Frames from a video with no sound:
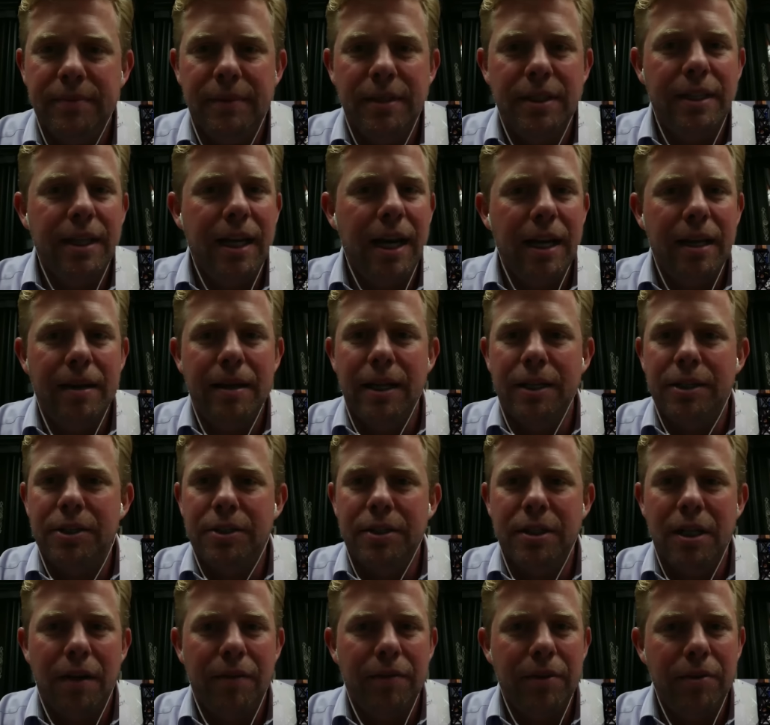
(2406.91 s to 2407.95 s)
You got to get
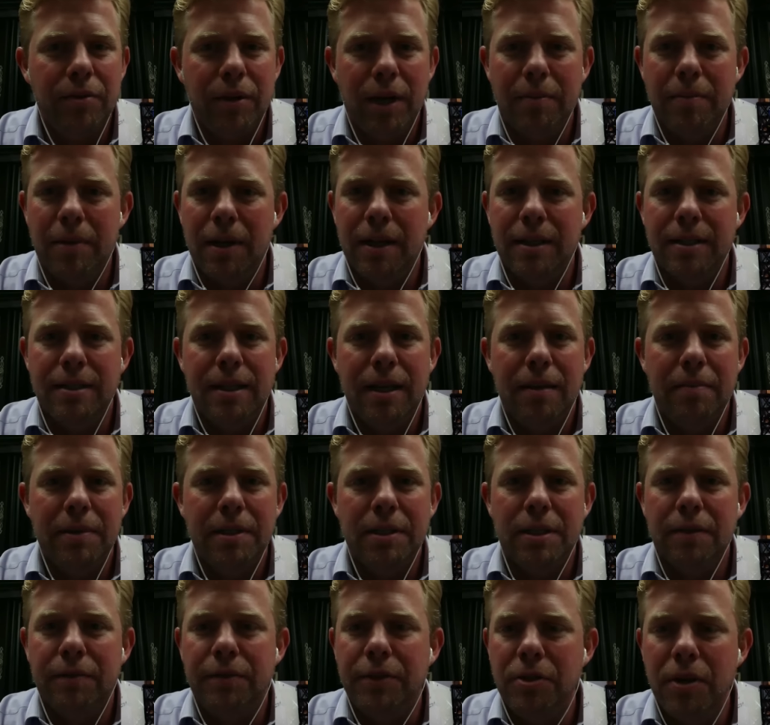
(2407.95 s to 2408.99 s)
yourself in the right mindset,
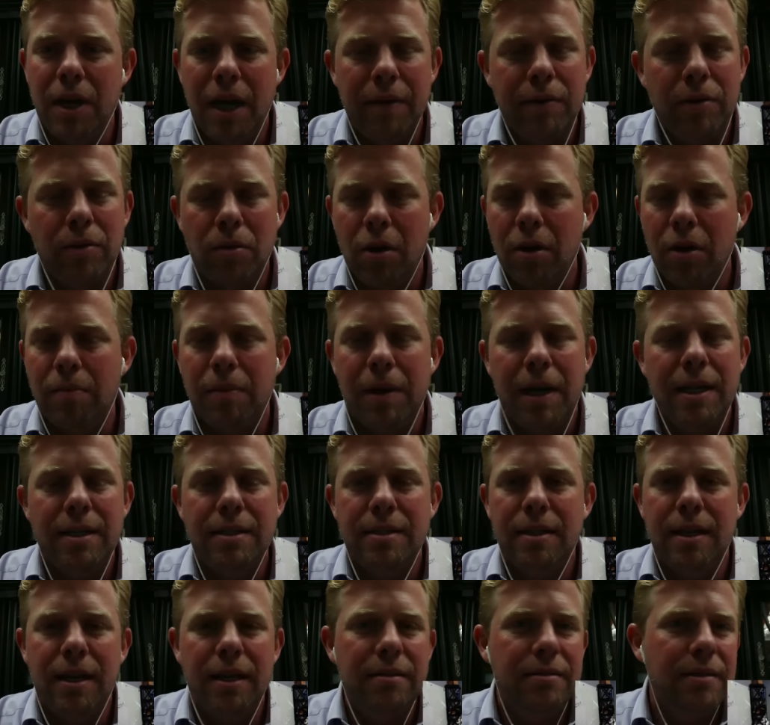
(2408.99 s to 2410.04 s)
because if you have the wrong
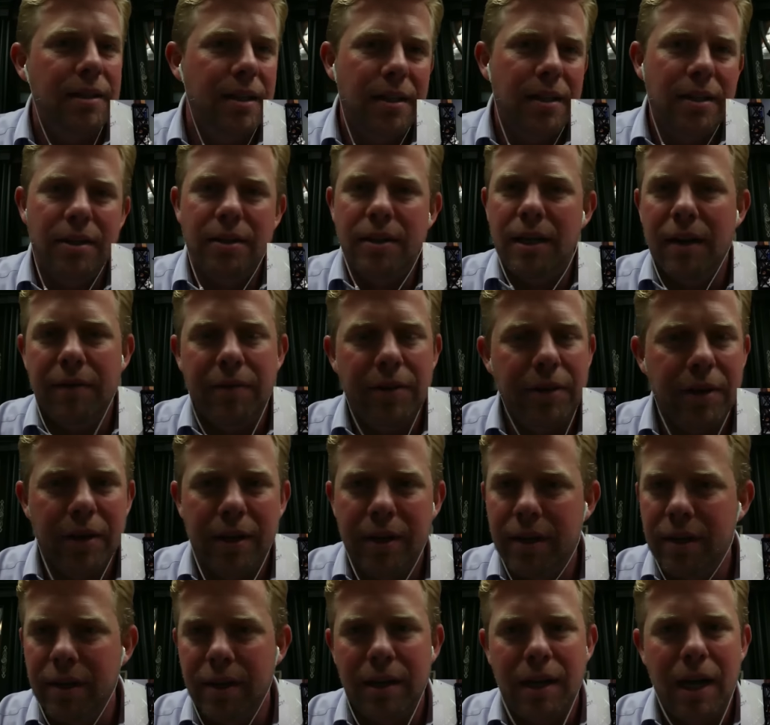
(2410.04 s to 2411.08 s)
mindset, you're never
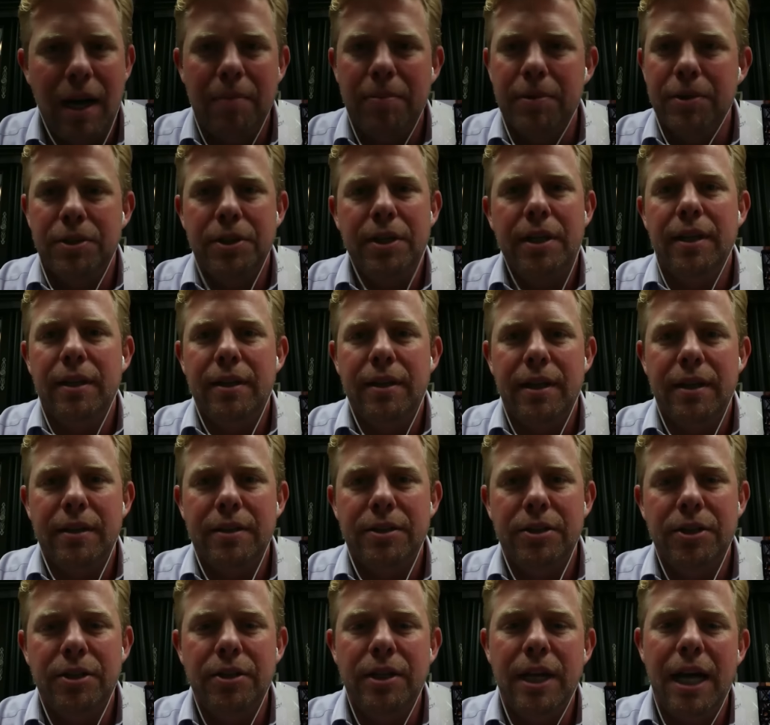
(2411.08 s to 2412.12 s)
going to accomplish anything.
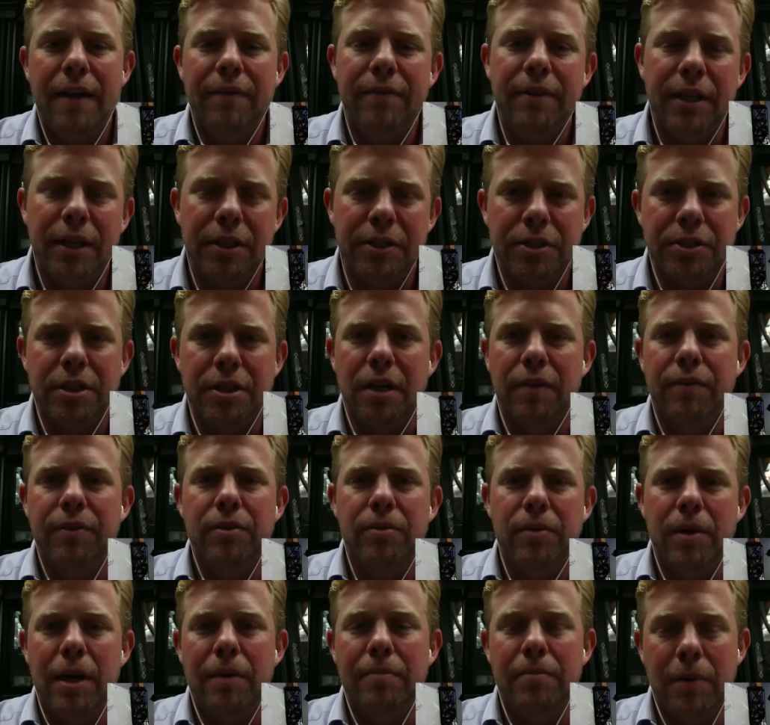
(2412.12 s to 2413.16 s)
So you have to get yourself
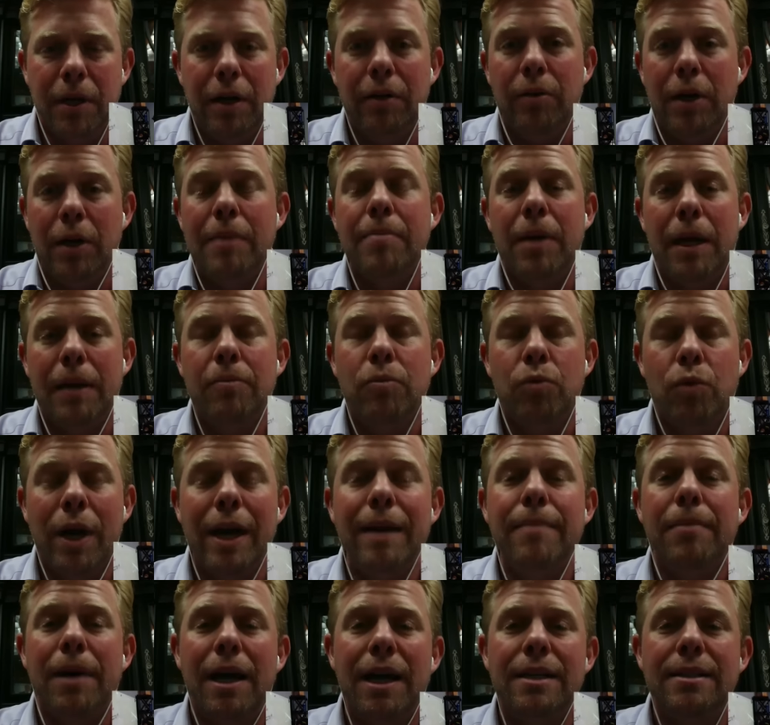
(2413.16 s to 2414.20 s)
in the right
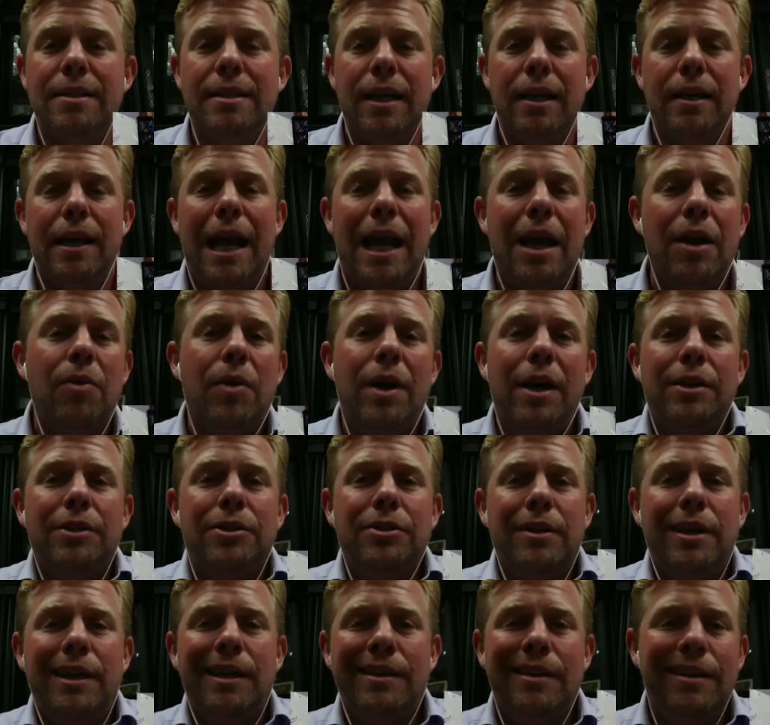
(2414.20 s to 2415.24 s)
mindset. How do I
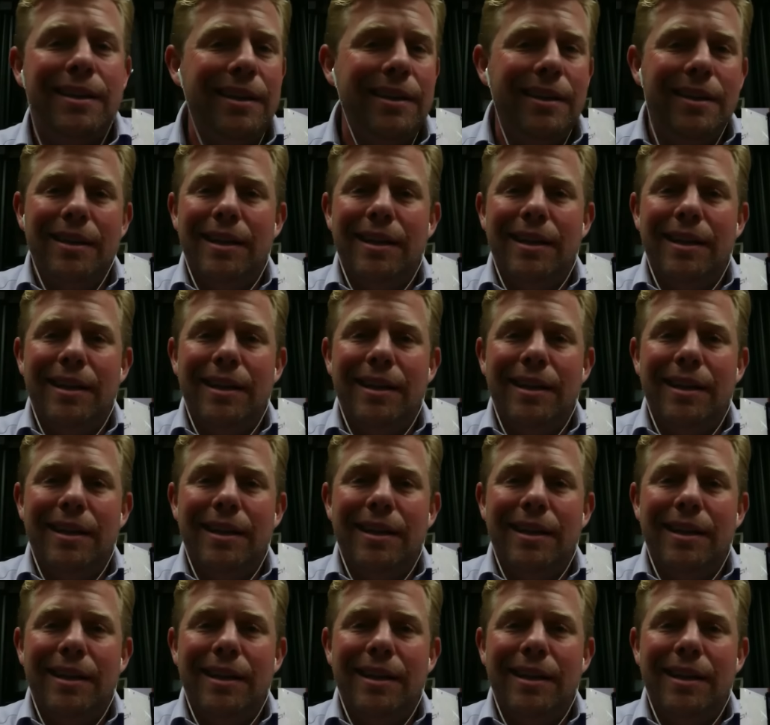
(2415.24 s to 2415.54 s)
do that?